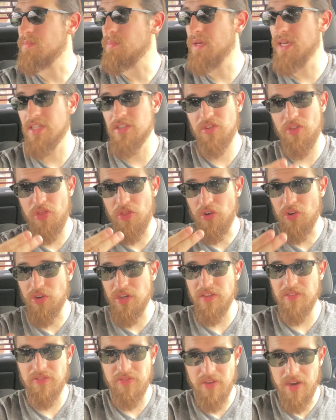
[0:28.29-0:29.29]
Man's
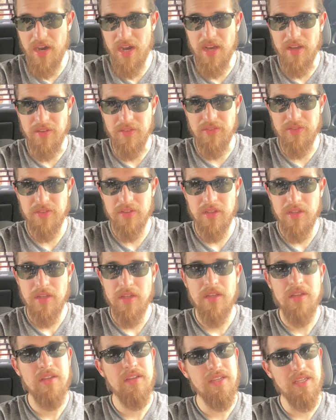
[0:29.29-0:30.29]
35.
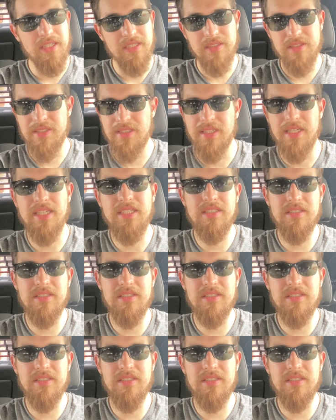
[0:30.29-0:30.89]
He's